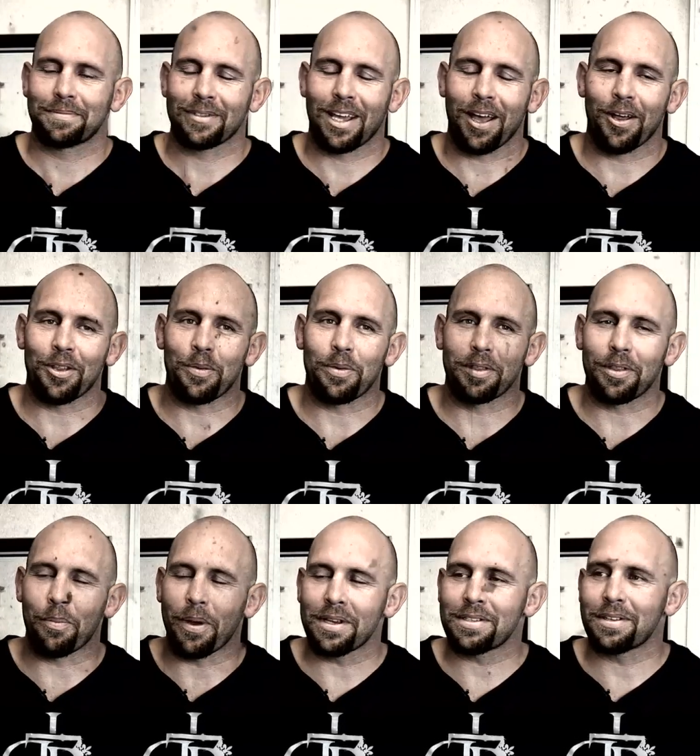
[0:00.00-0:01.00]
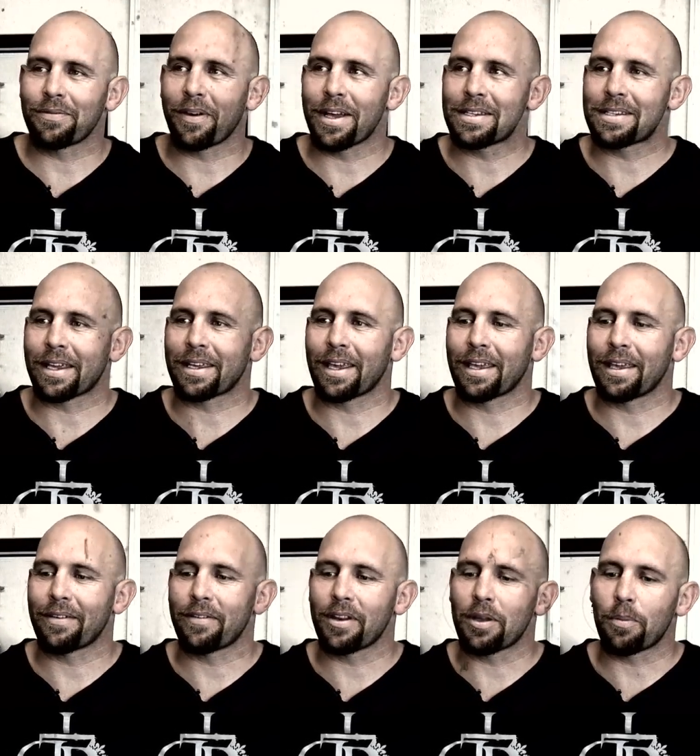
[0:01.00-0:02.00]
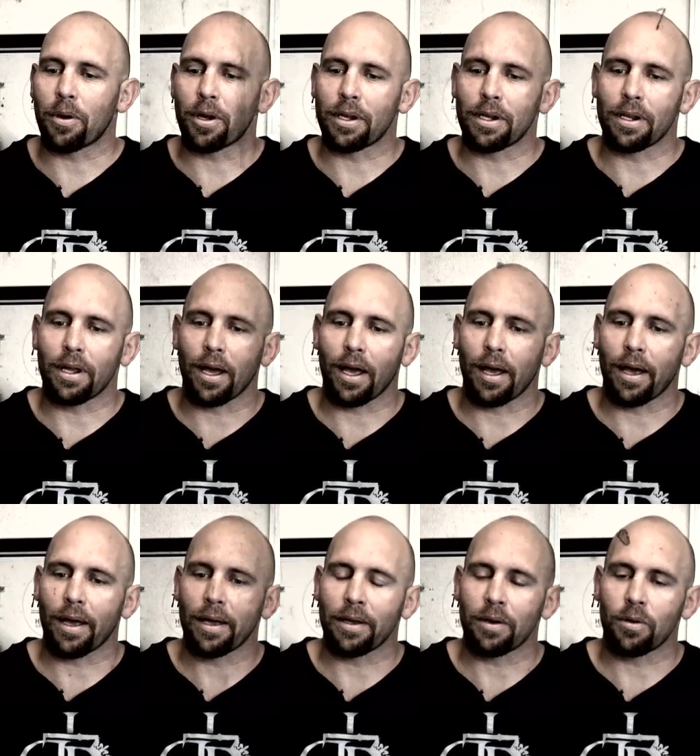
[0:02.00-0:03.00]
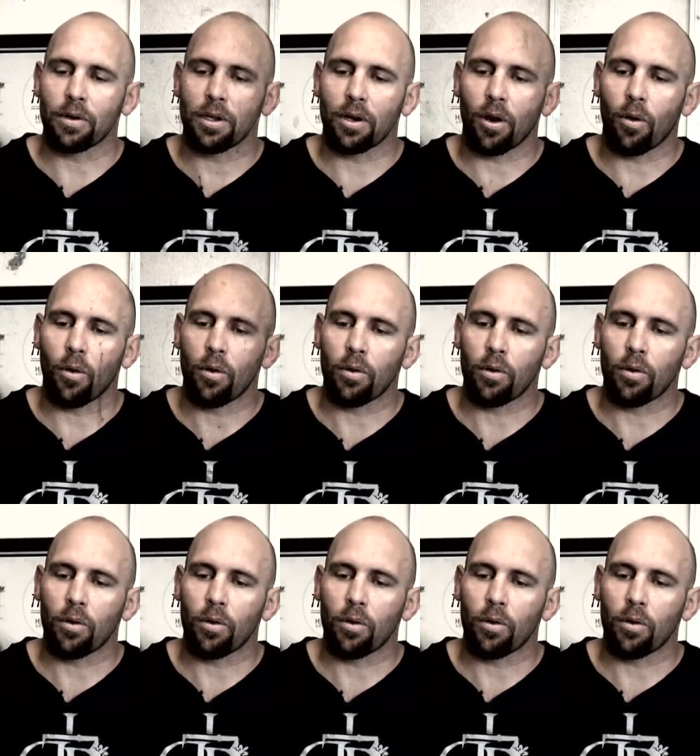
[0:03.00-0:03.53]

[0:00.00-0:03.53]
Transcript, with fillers: Uh, the, the best advice I could give anybody, uh, you know,